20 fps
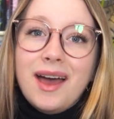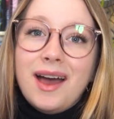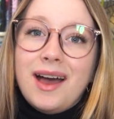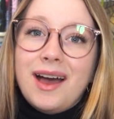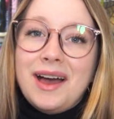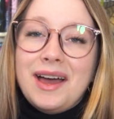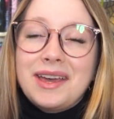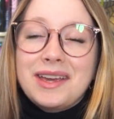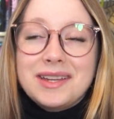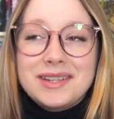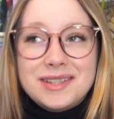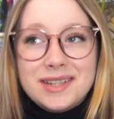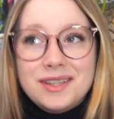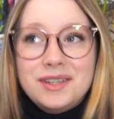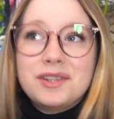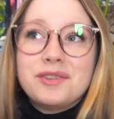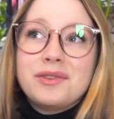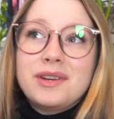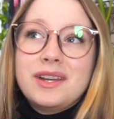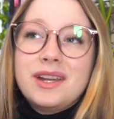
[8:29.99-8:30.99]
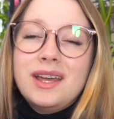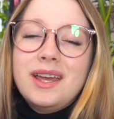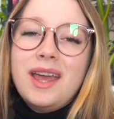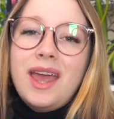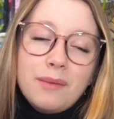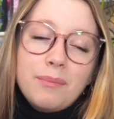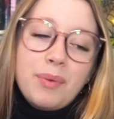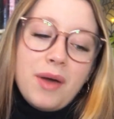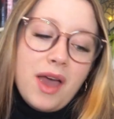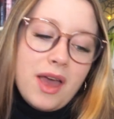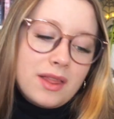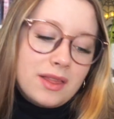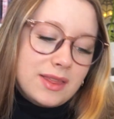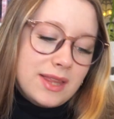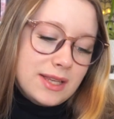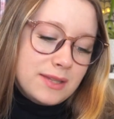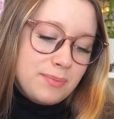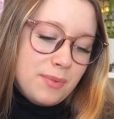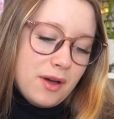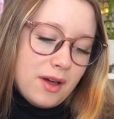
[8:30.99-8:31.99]
Uh, I continued reading, but
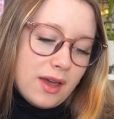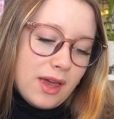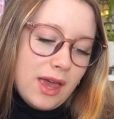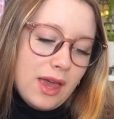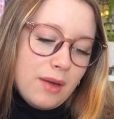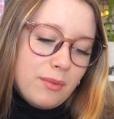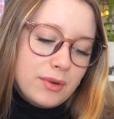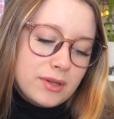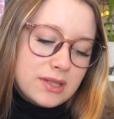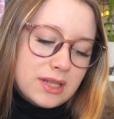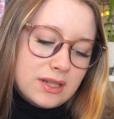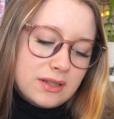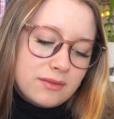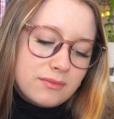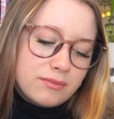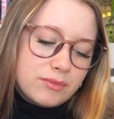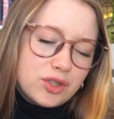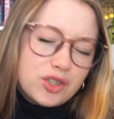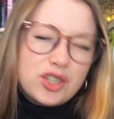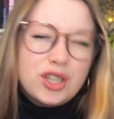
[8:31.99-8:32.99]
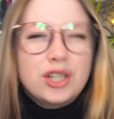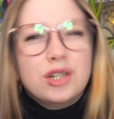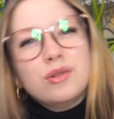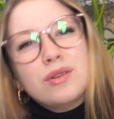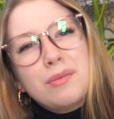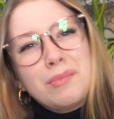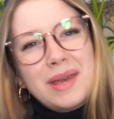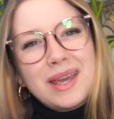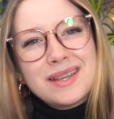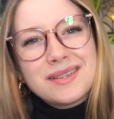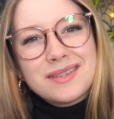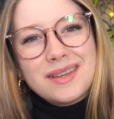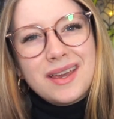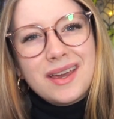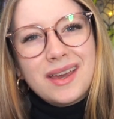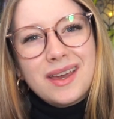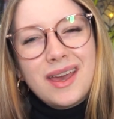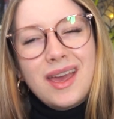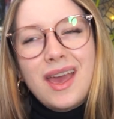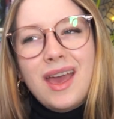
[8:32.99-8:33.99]
this book it wasn't too
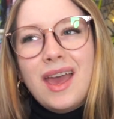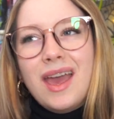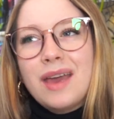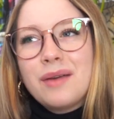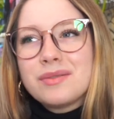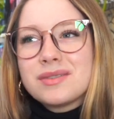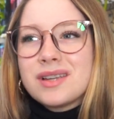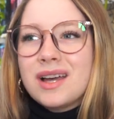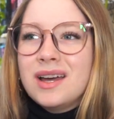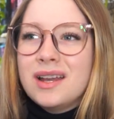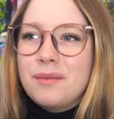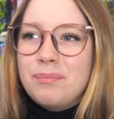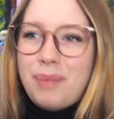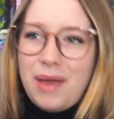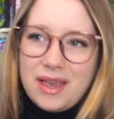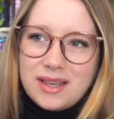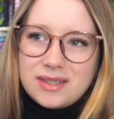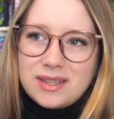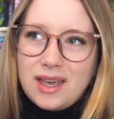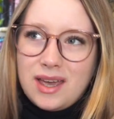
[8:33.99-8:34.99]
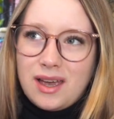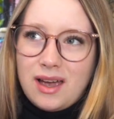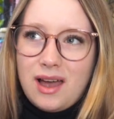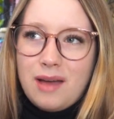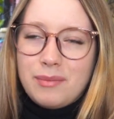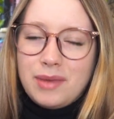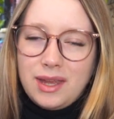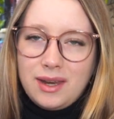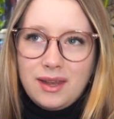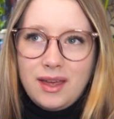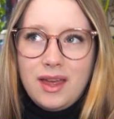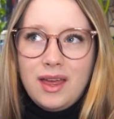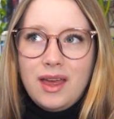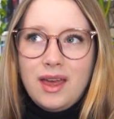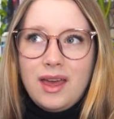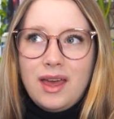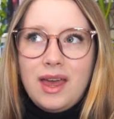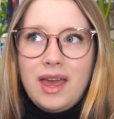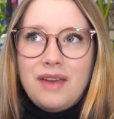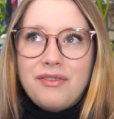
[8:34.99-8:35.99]
amazing. It was kind of basic. I mean,
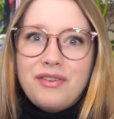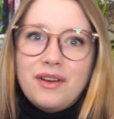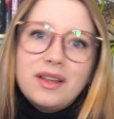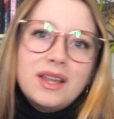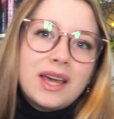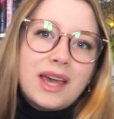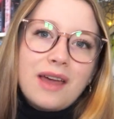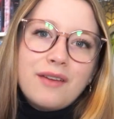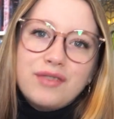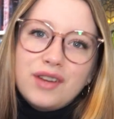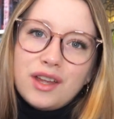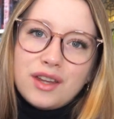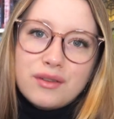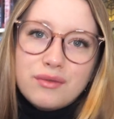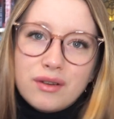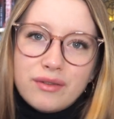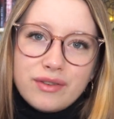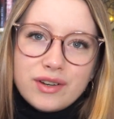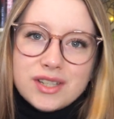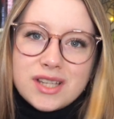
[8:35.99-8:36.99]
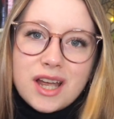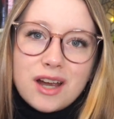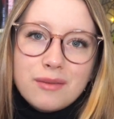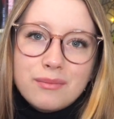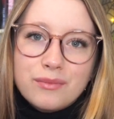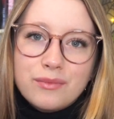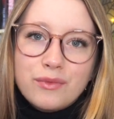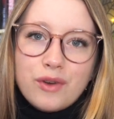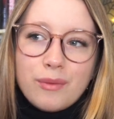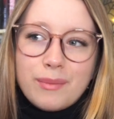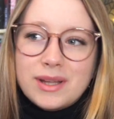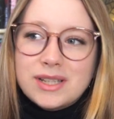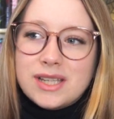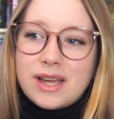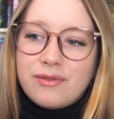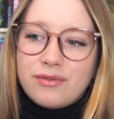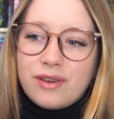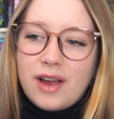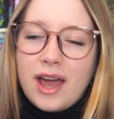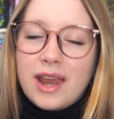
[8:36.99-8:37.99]
it felt like every other reverse harem romance
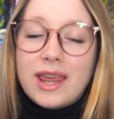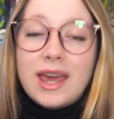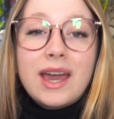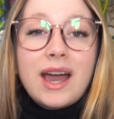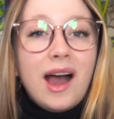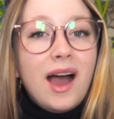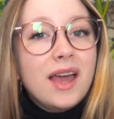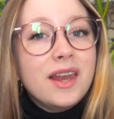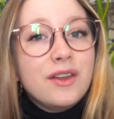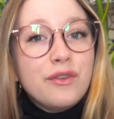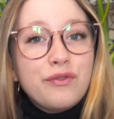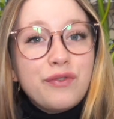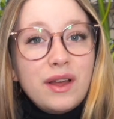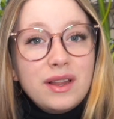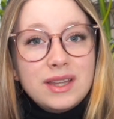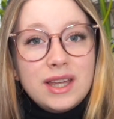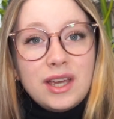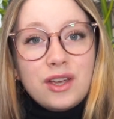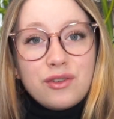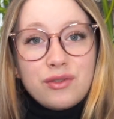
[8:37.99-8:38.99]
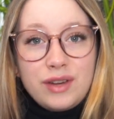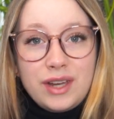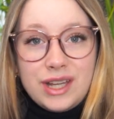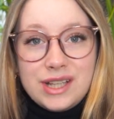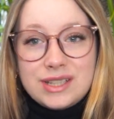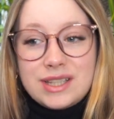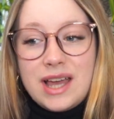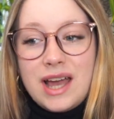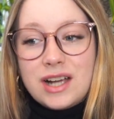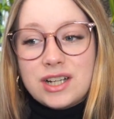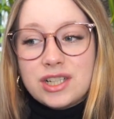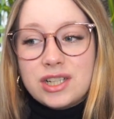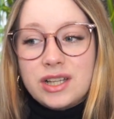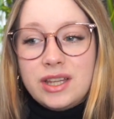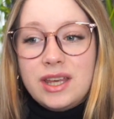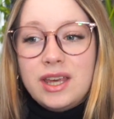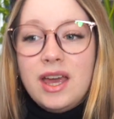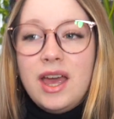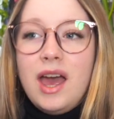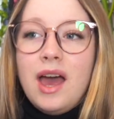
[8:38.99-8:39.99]
I've read. It kind of felt like Credence
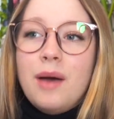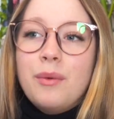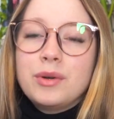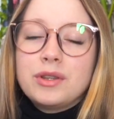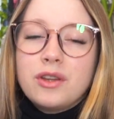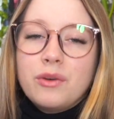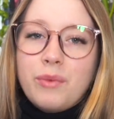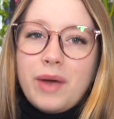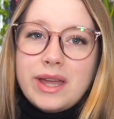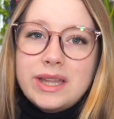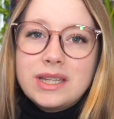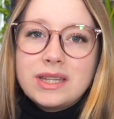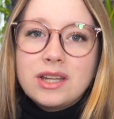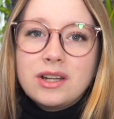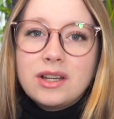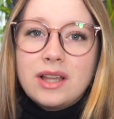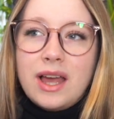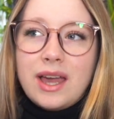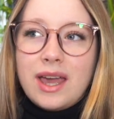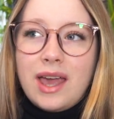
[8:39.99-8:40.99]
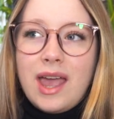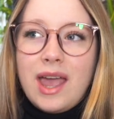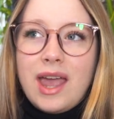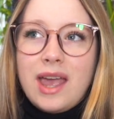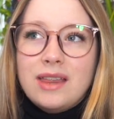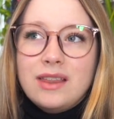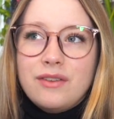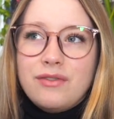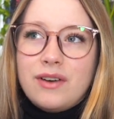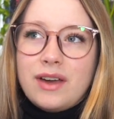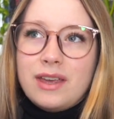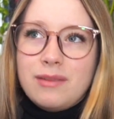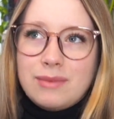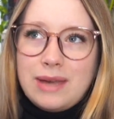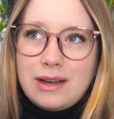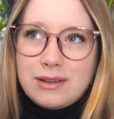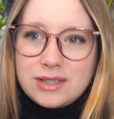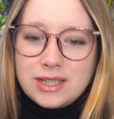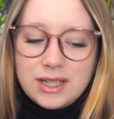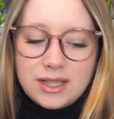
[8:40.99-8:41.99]
actually, with the way that they're like in the fucking
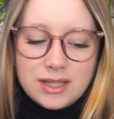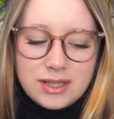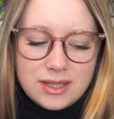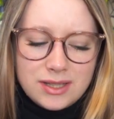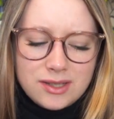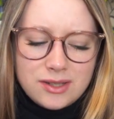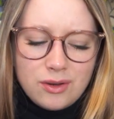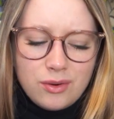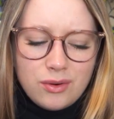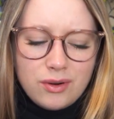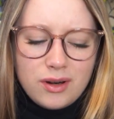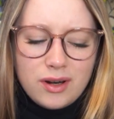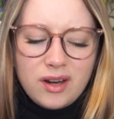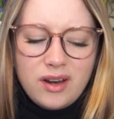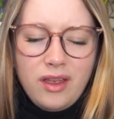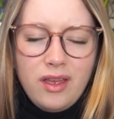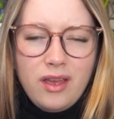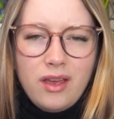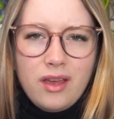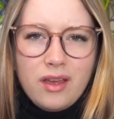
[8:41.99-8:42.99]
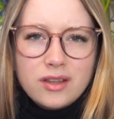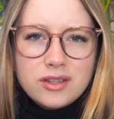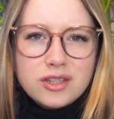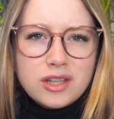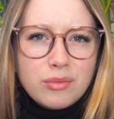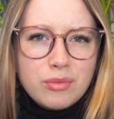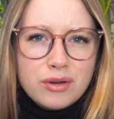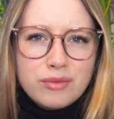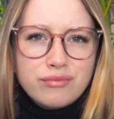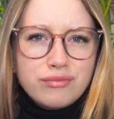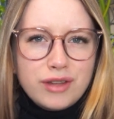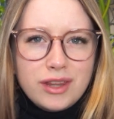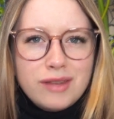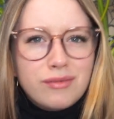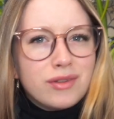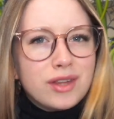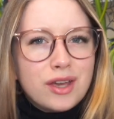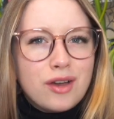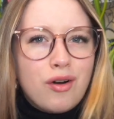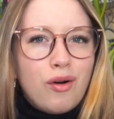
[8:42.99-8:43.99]
mountains or some are
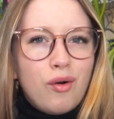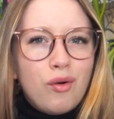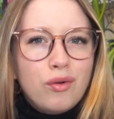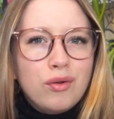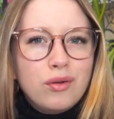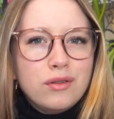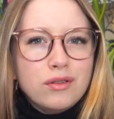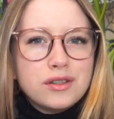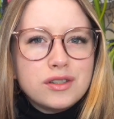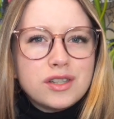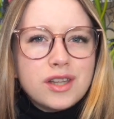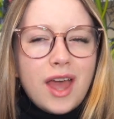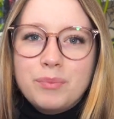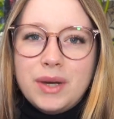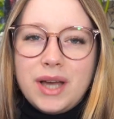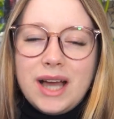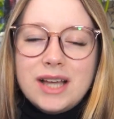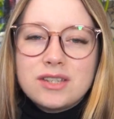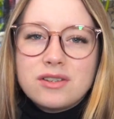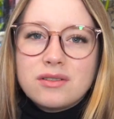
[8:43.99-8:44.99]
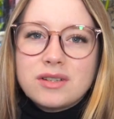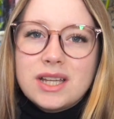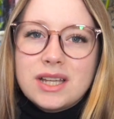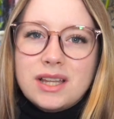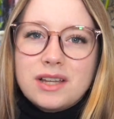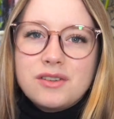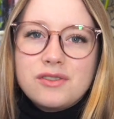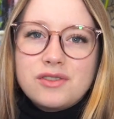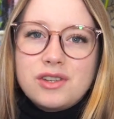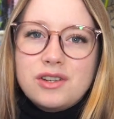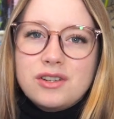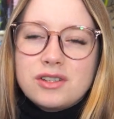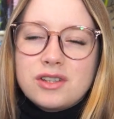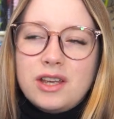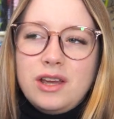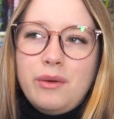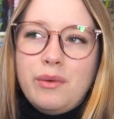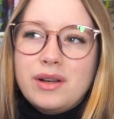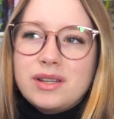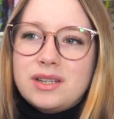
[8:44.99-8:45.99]
really, really cold. But guys, don't take that too
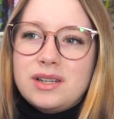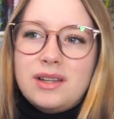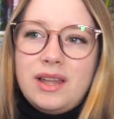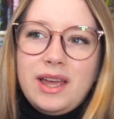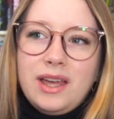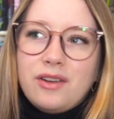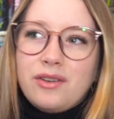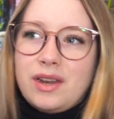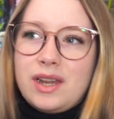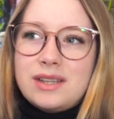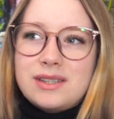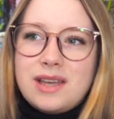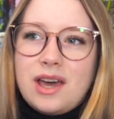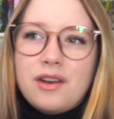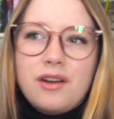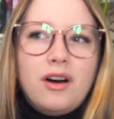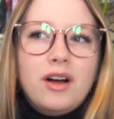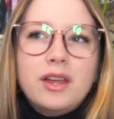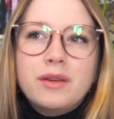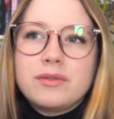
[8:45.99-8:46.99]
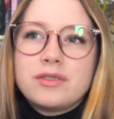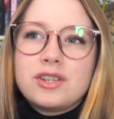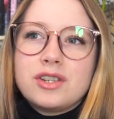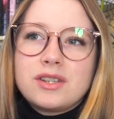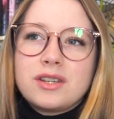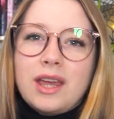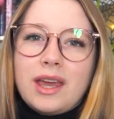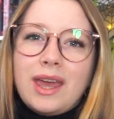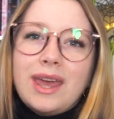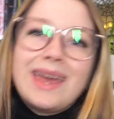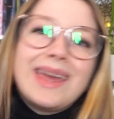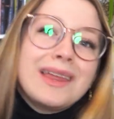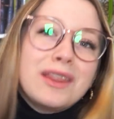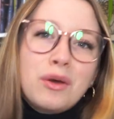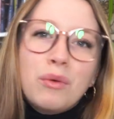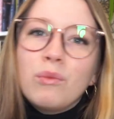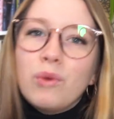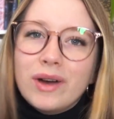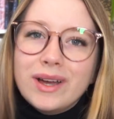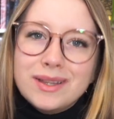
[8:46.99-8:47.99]
seriously. It wasn't like Credence at all. It was just like in
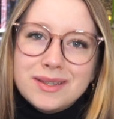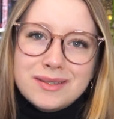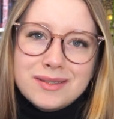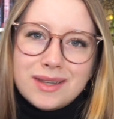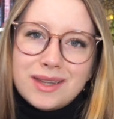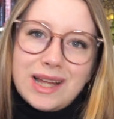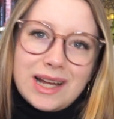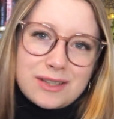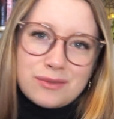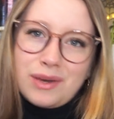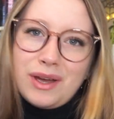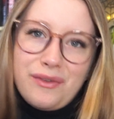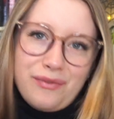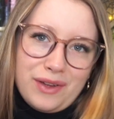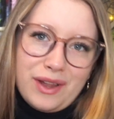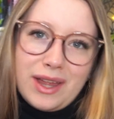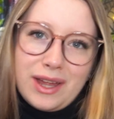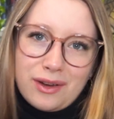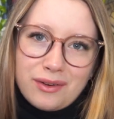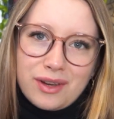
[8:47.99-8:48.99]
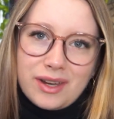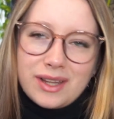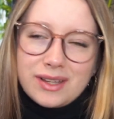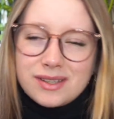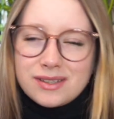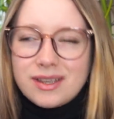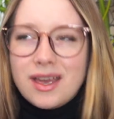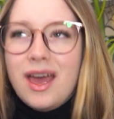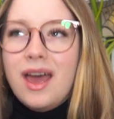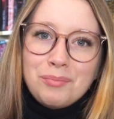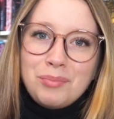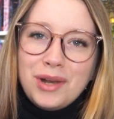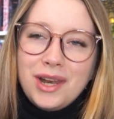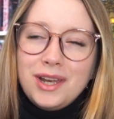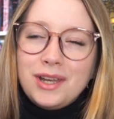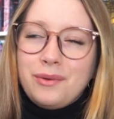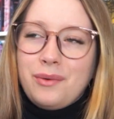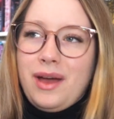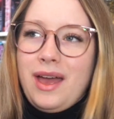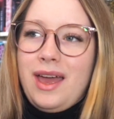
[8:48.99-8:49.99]
the woods and that's why it felt like Credence. But
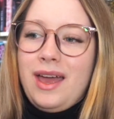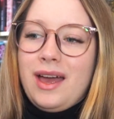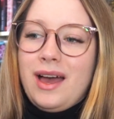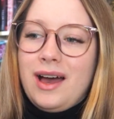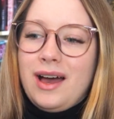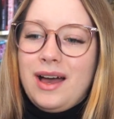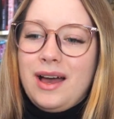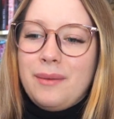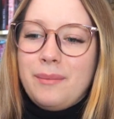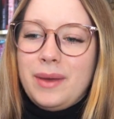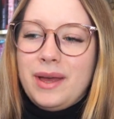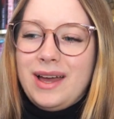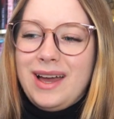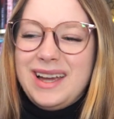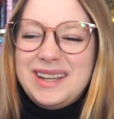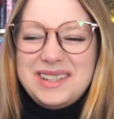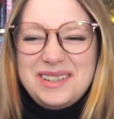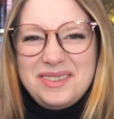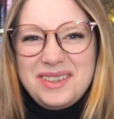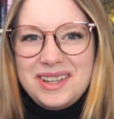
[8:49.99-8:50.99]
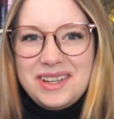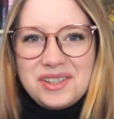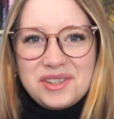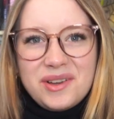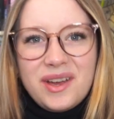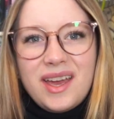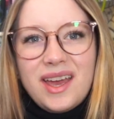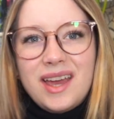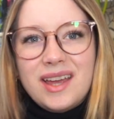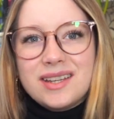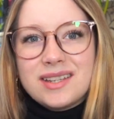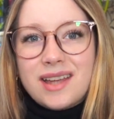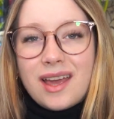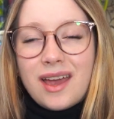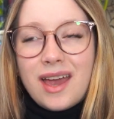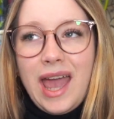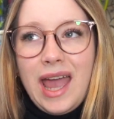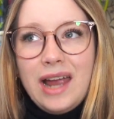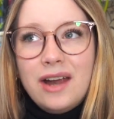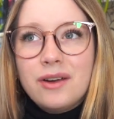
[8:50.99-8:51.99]
anyway, um, I didn't really enjoy
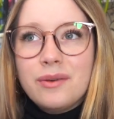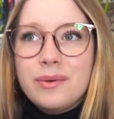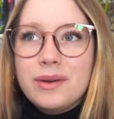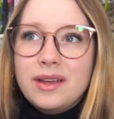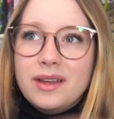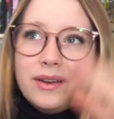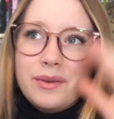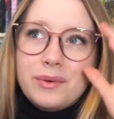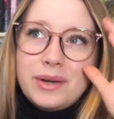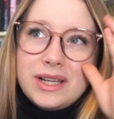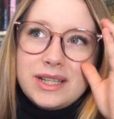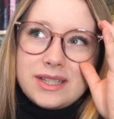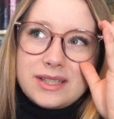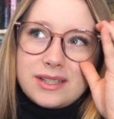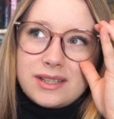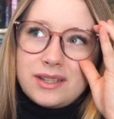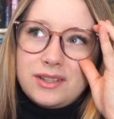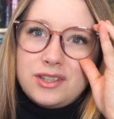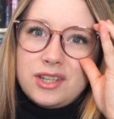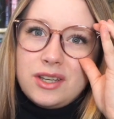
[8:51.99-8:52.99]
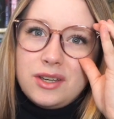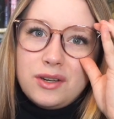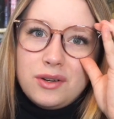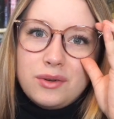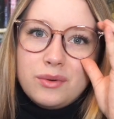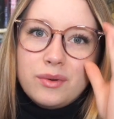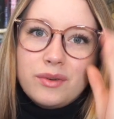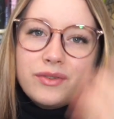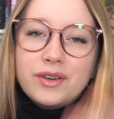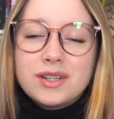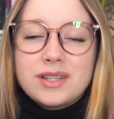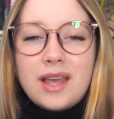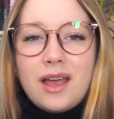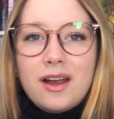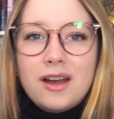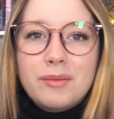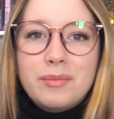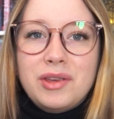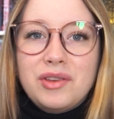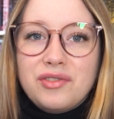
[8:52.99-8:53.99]
it. Heroin was too reverse
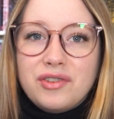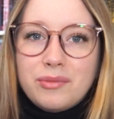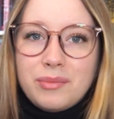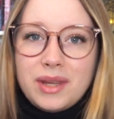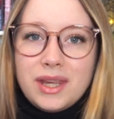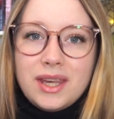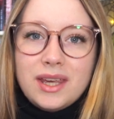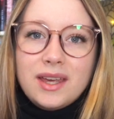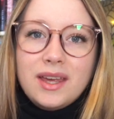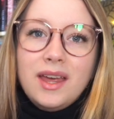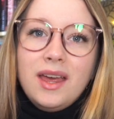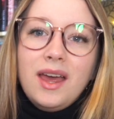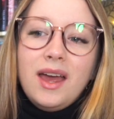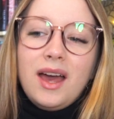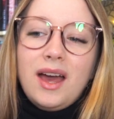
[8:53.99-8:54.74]
Harry for me.